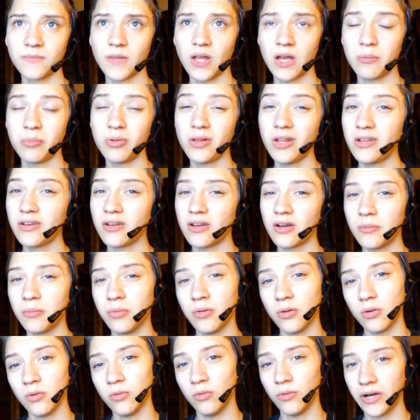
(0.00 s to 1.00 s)
I plan to
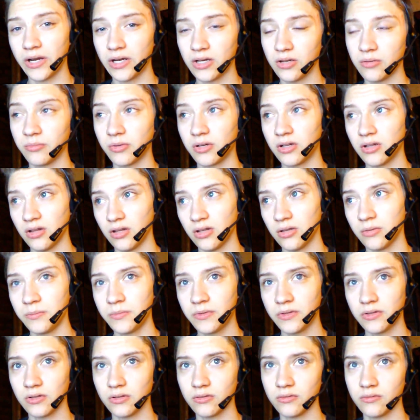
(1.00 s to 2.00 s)
upload random
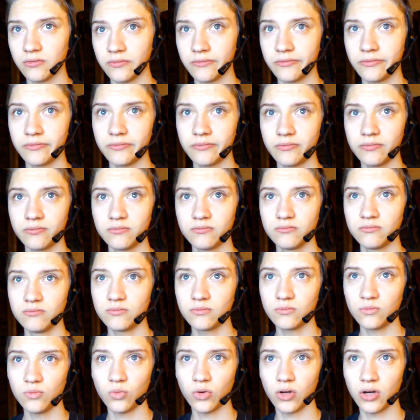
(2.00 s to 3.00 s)
clips of
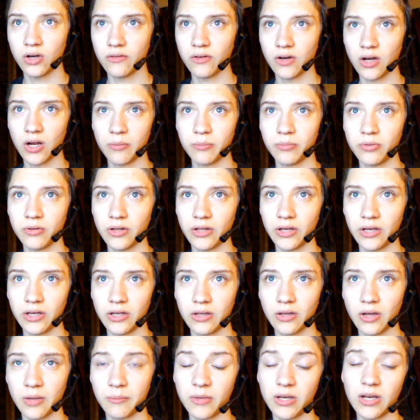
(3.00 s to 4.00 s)
whatever I
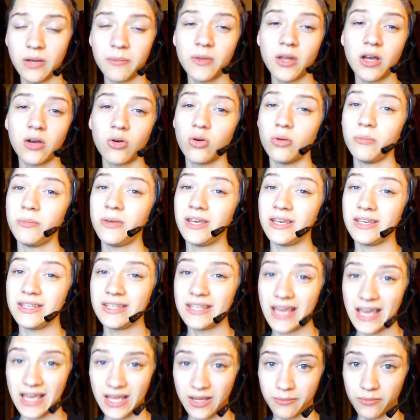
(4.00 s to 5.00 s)
play. I mean, I'm not going to be a
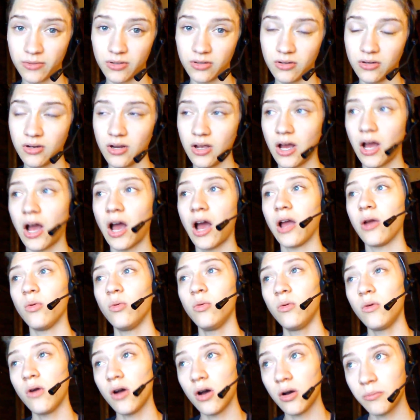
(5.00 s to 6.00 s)
gamer. I
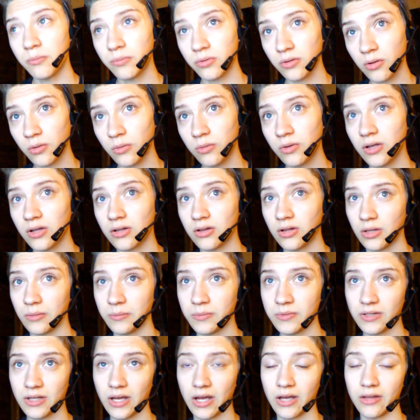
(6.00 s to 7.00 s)
will upload
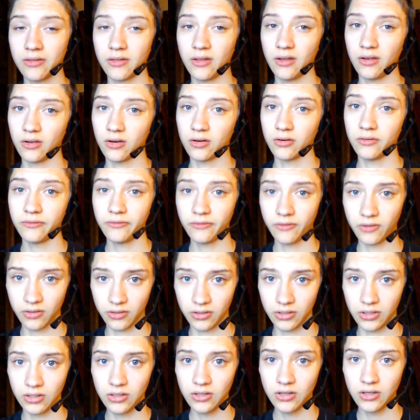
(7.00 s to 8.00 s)
clips that I think are
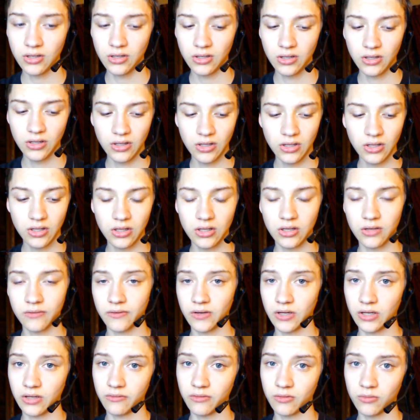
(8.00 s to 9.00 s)
funny if
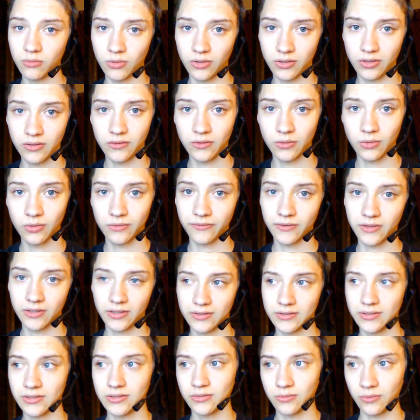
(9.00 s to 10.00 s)
I ever run into a
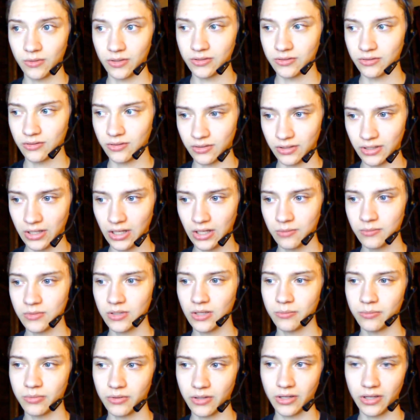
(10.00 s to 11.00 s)
funny situation on games
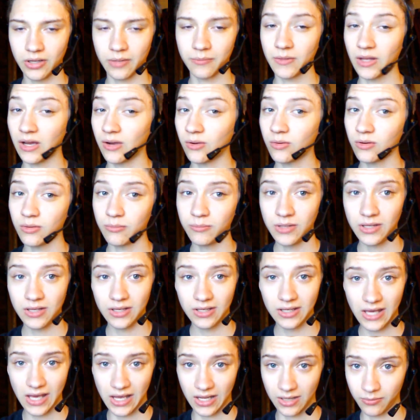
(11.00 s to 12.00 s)
I play, I'm not going to be a
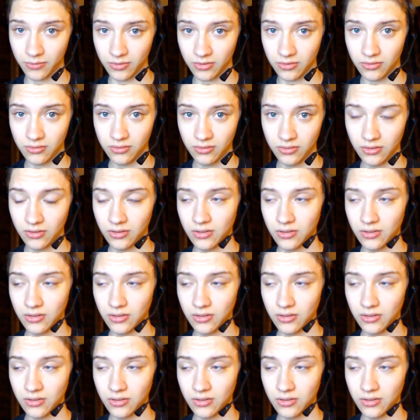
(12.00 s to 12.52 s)
gamer.